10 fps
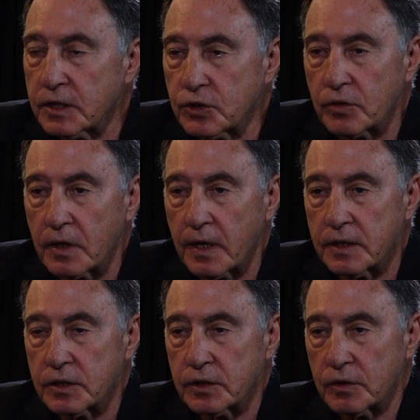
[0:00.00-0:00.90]
external
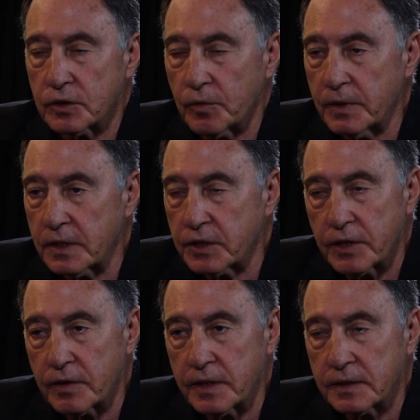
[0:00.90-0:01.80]
lines. So
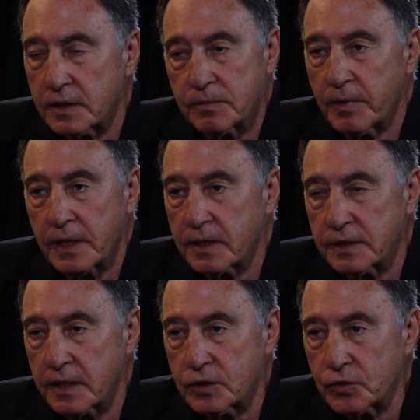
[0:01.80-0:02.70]
militarily, it doesn't make any
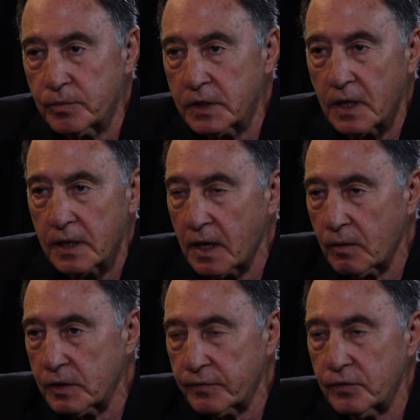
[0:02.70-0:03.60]
sense to me. I
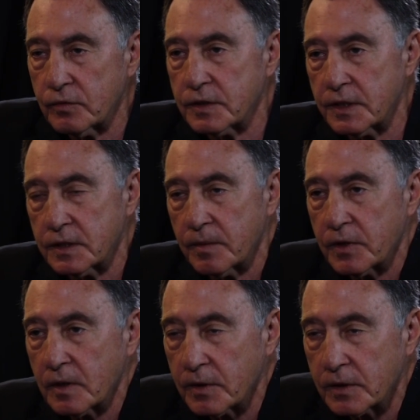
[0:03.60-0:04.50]
wonder if you could say
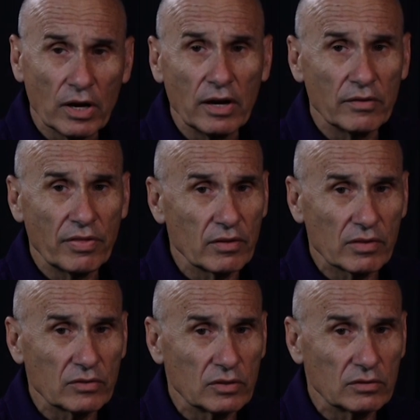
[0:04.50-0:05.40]
something it. I think
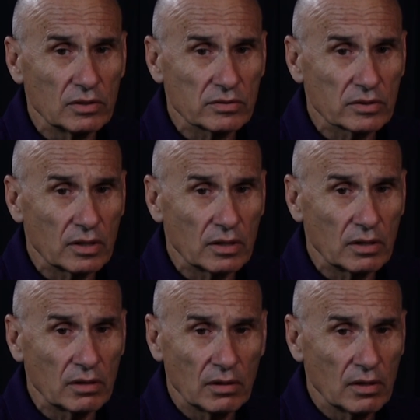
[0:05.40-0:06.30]
that it
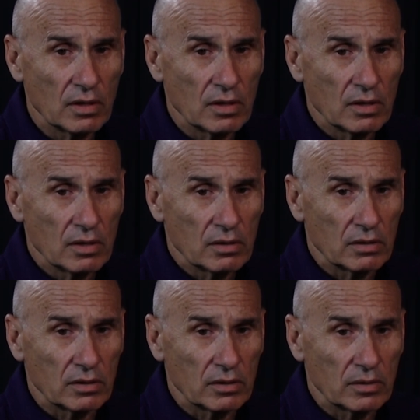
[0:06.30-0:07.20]
is
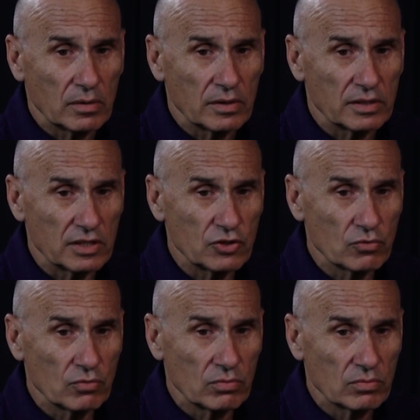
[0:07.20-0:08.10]
an
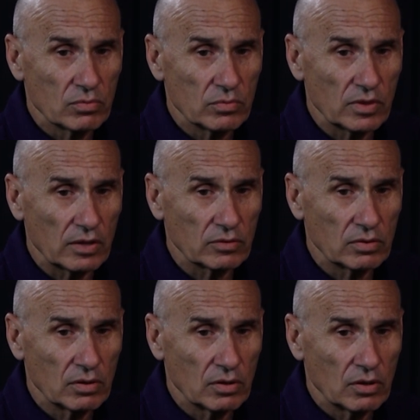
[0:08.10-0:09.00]
issue
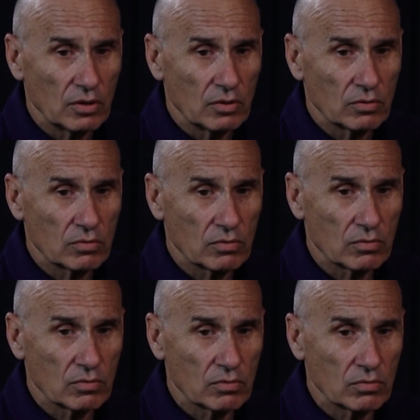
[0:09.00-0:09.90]
that
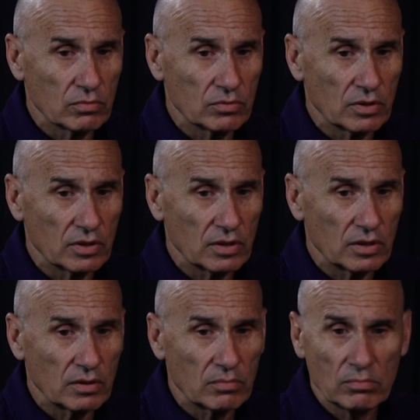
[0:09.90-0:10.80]
could
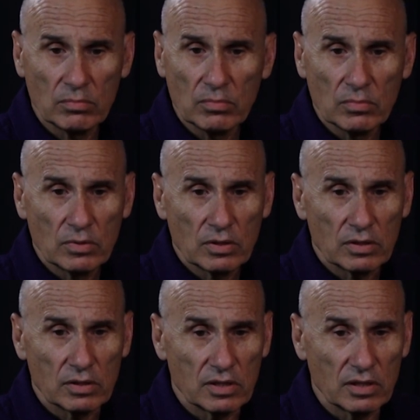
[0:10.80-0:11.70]

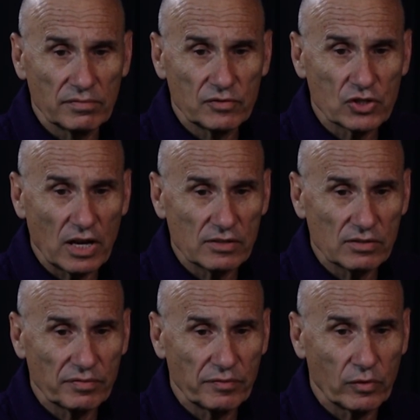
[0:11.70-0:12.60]
give
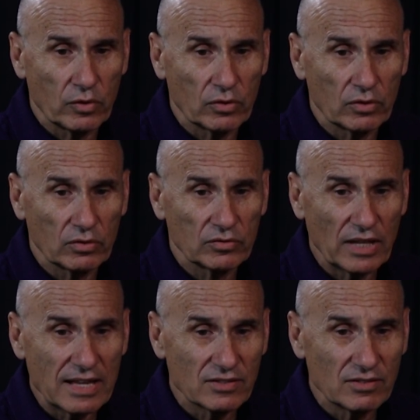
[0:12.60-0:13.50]
chance for
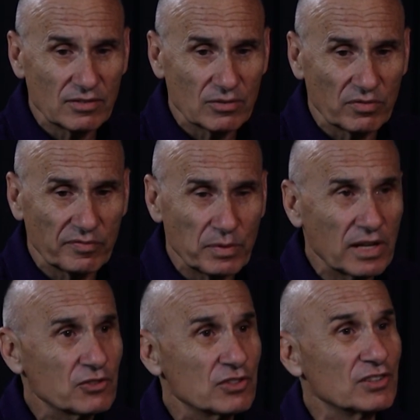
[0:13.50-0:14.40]
dozens of
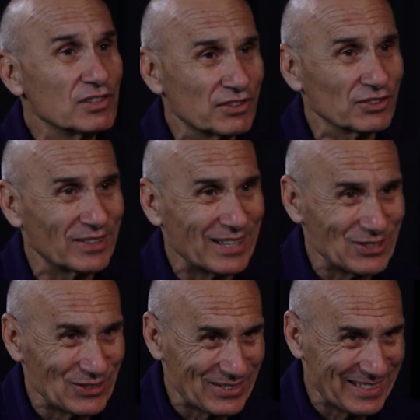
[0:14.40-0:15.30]
PhD
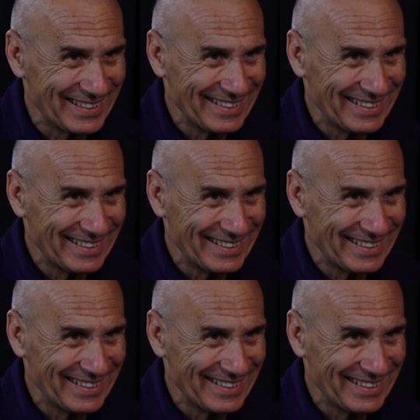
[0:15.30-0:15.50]
dissertations.